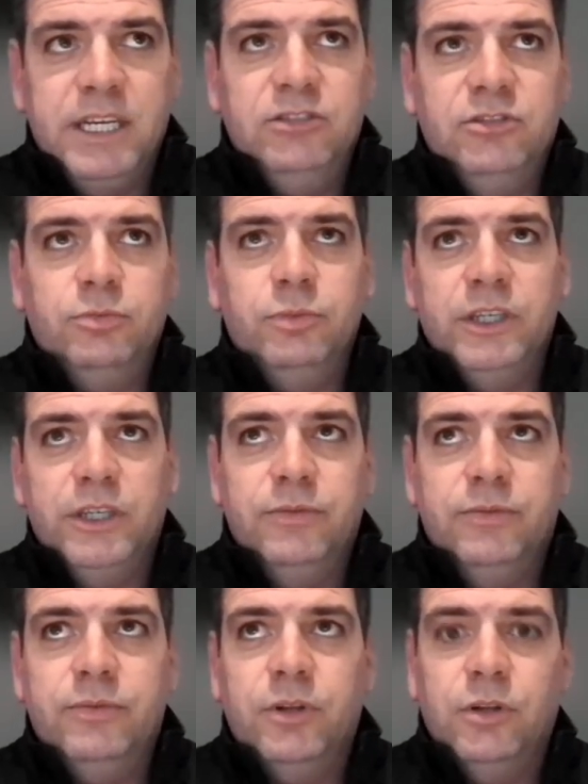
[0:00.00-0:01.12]
kids
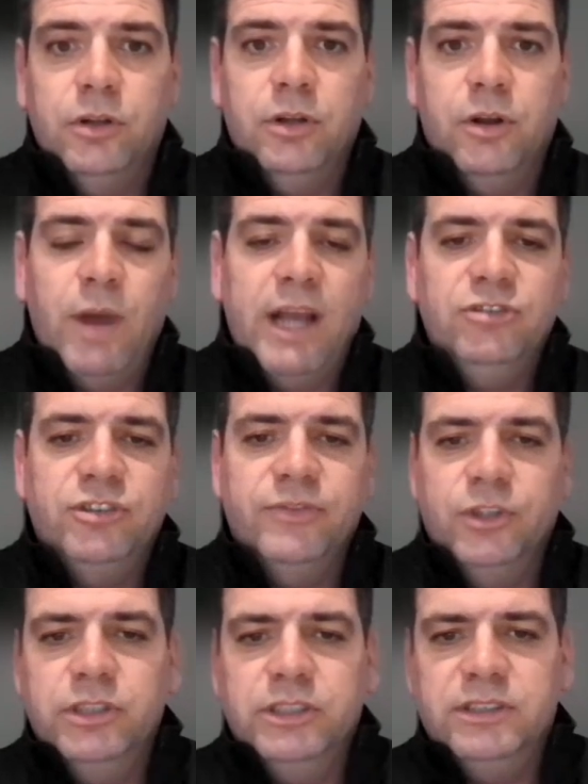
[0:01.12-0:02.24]
with a range of
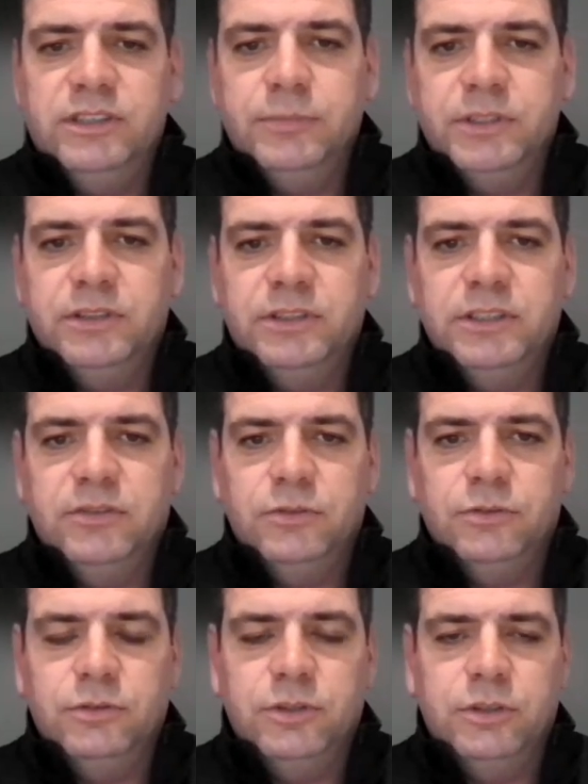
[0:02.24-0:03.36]
learning disabilities
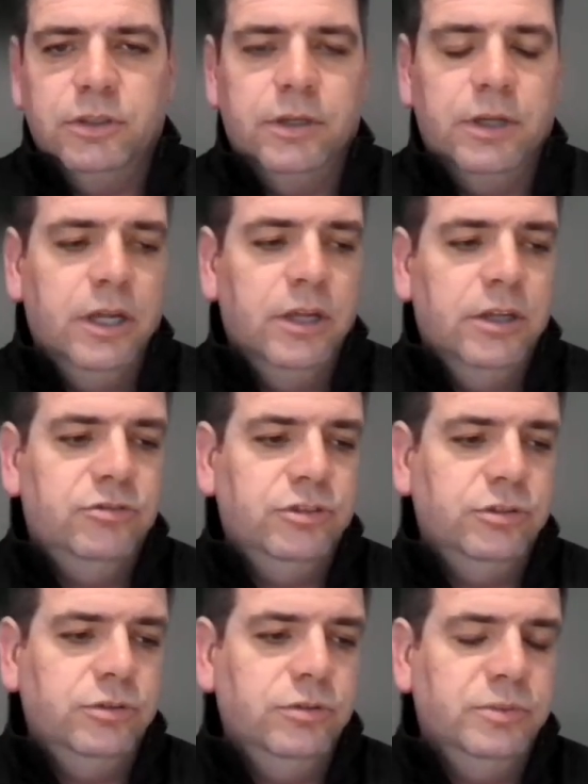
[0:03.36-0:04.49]
or
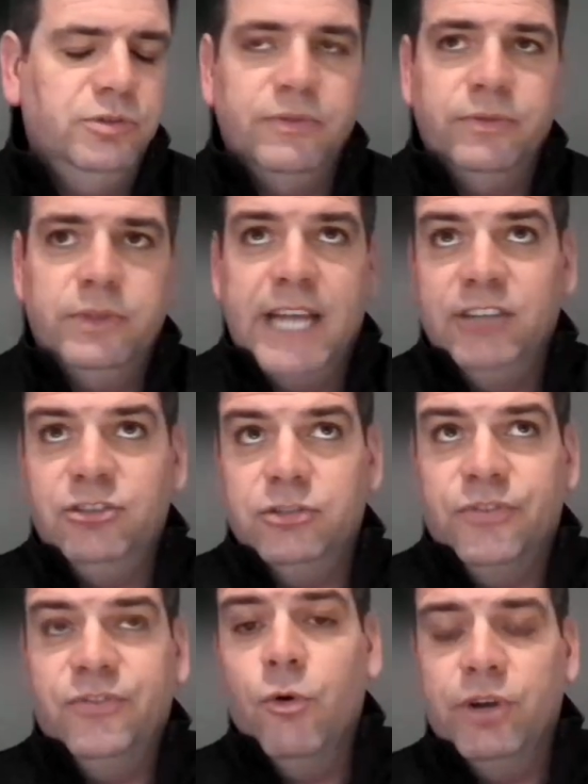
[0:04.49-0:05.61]
to between the
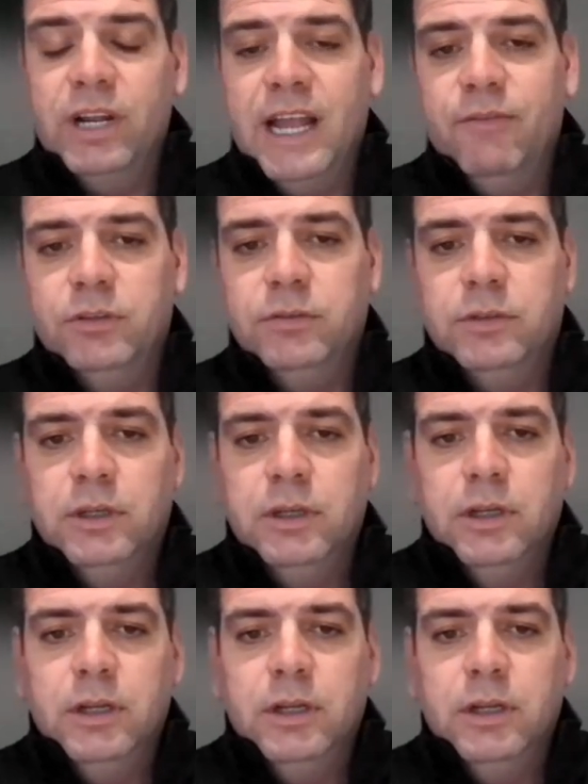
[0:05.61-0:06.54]
ages of 4 and 11